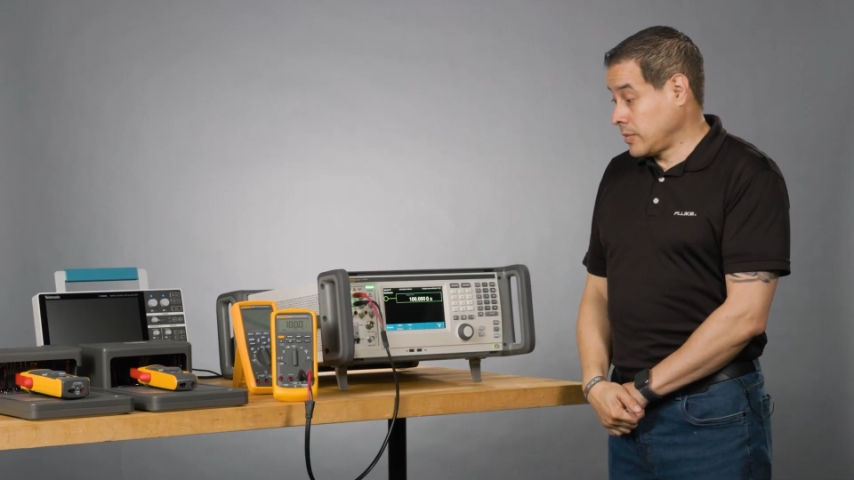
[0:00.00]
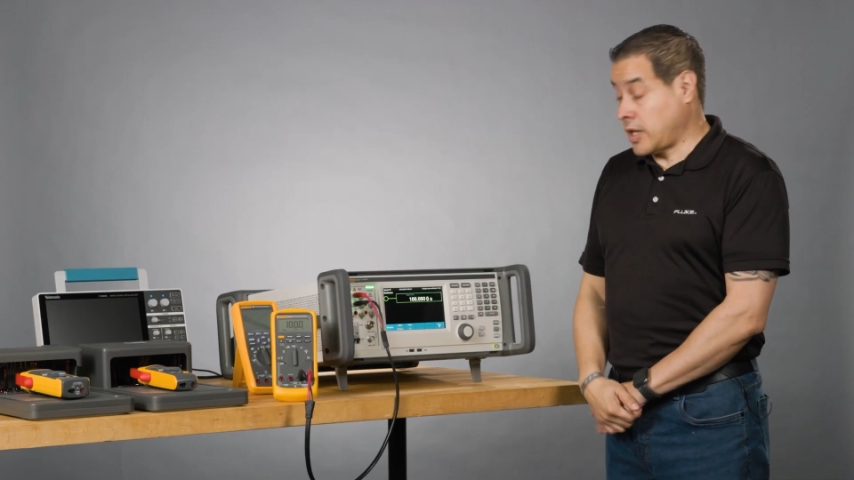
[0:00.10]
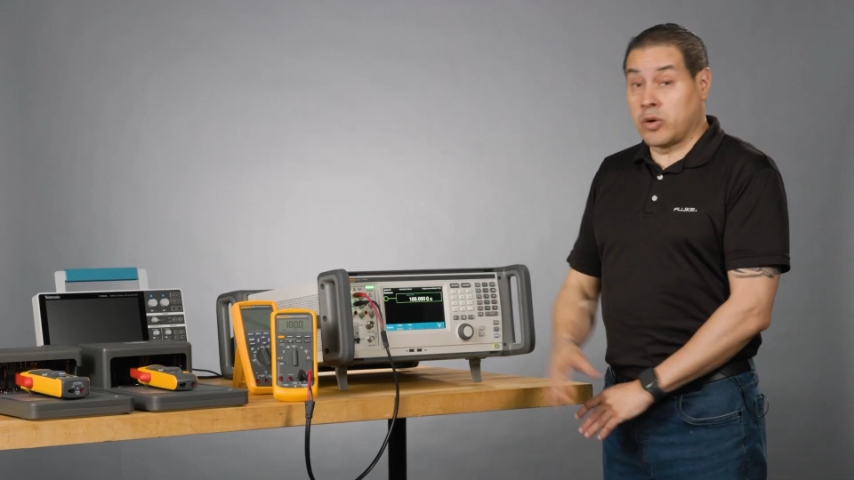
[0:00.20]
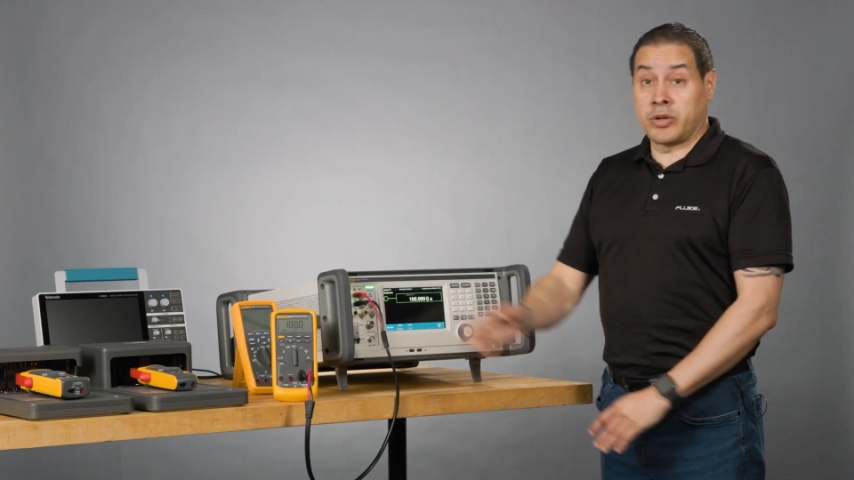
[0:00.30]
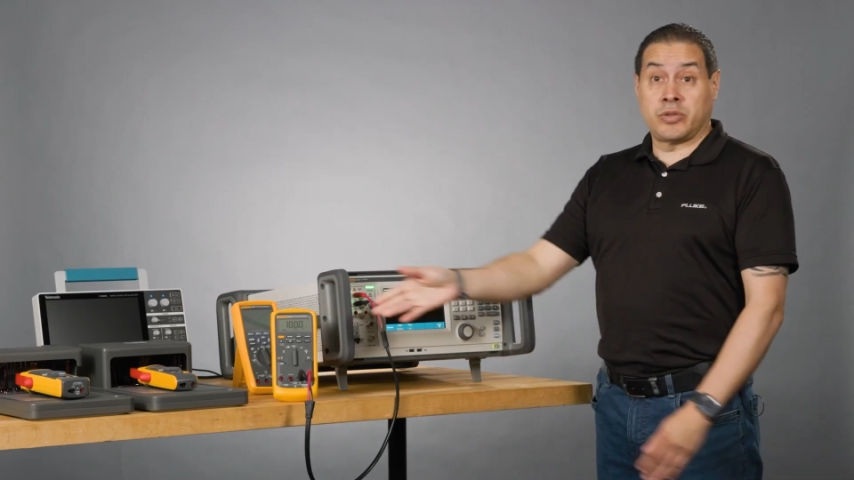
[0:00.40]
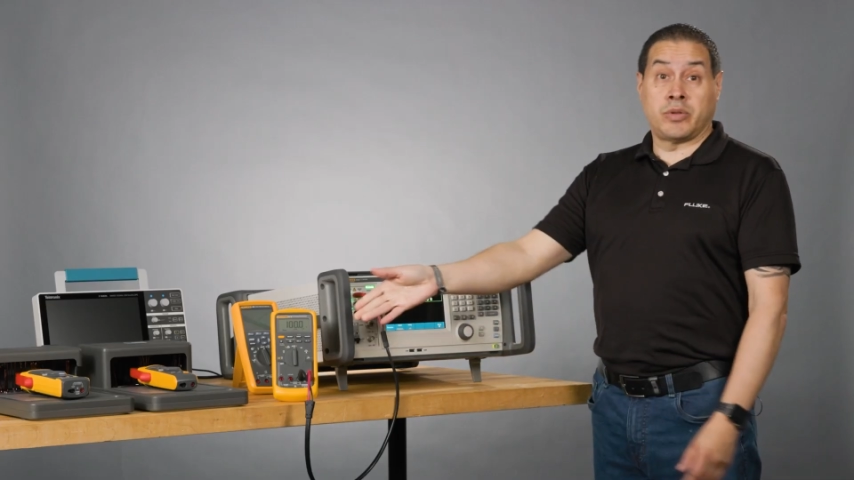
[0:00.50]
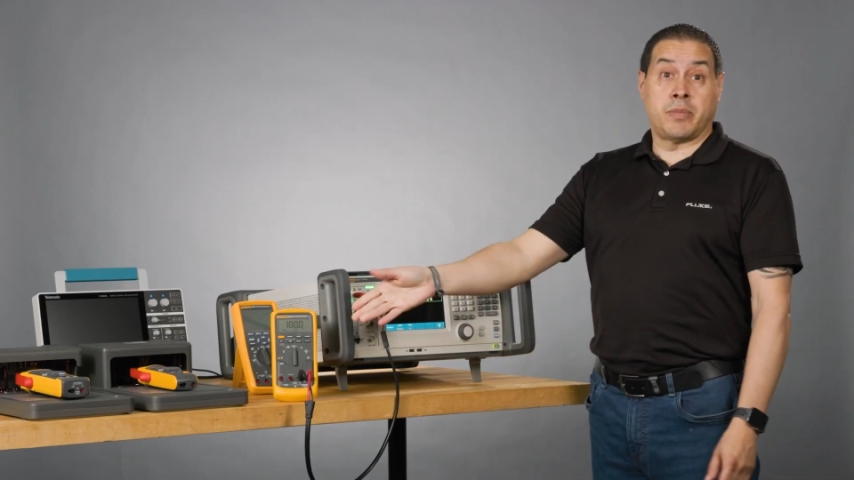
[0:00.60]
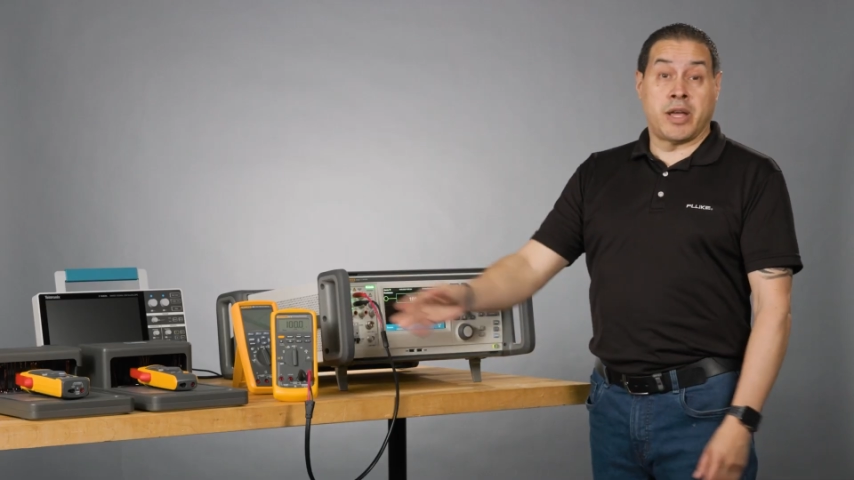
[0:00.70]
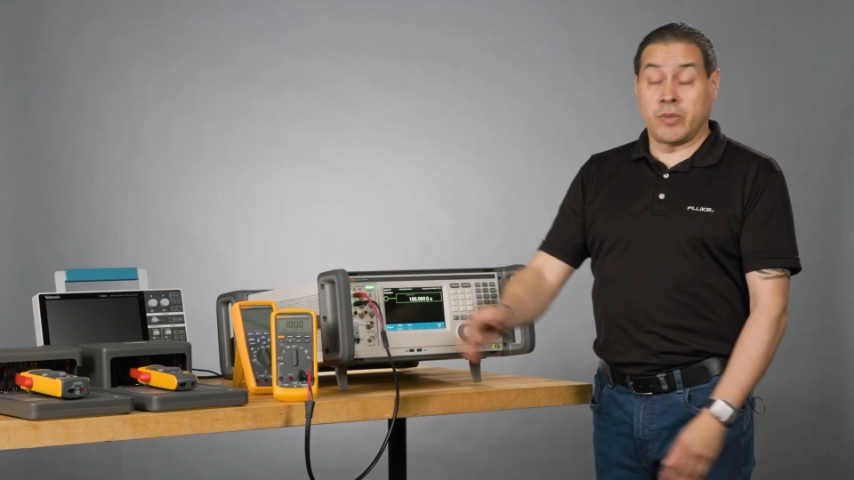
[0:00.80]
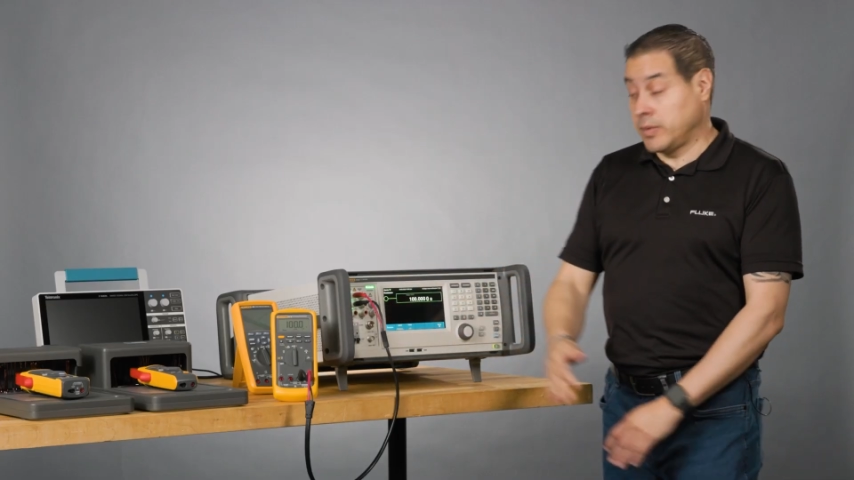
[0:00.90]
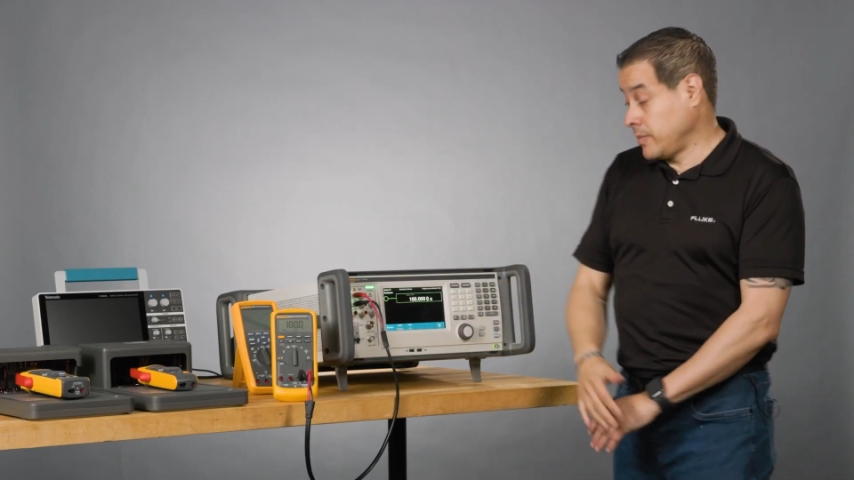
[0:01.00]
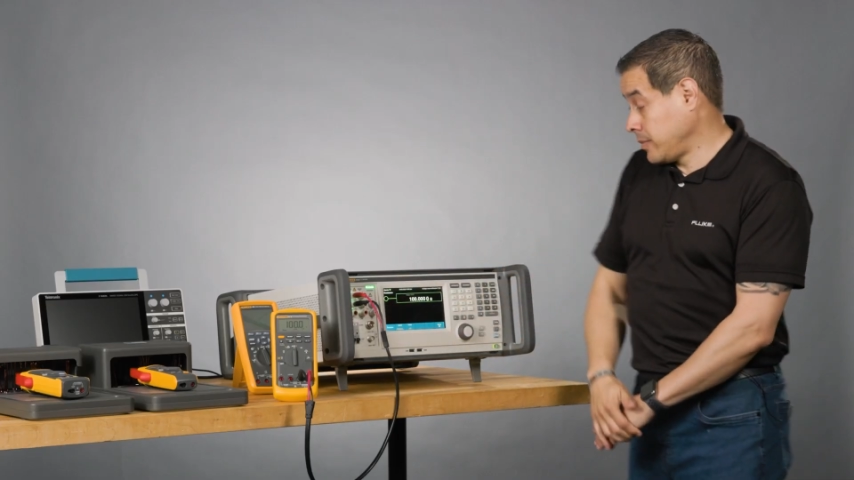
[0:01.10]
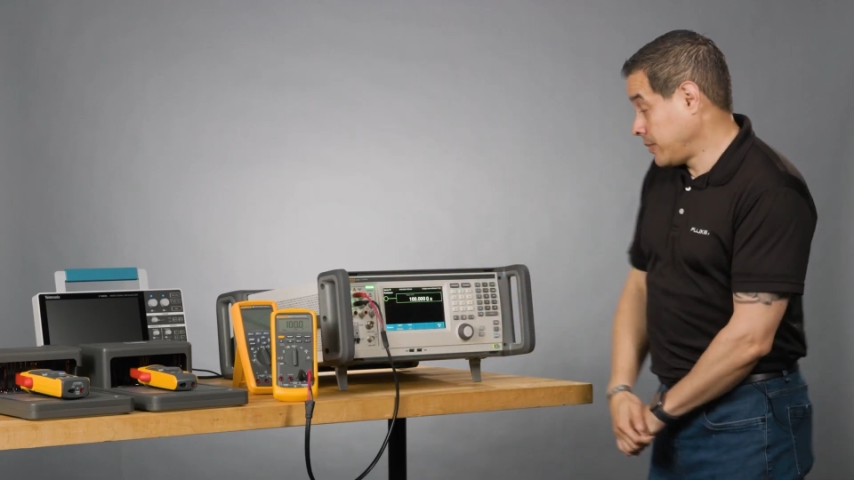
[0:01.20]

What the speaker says: according to the manual.